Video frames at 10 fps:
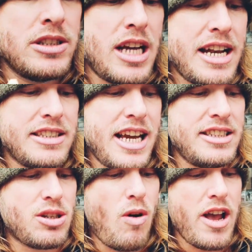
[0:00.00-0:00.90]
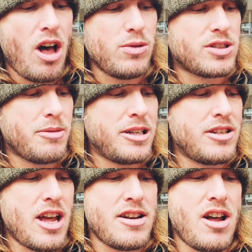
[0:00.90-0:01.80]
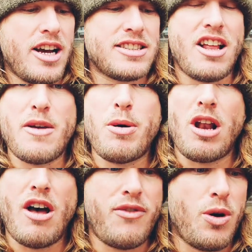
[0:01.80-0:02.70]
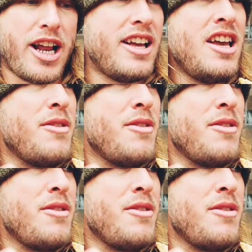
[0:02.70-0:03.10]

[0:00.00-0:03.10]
And it tastes quite wholesome and nice, like they put a lot of thought in it.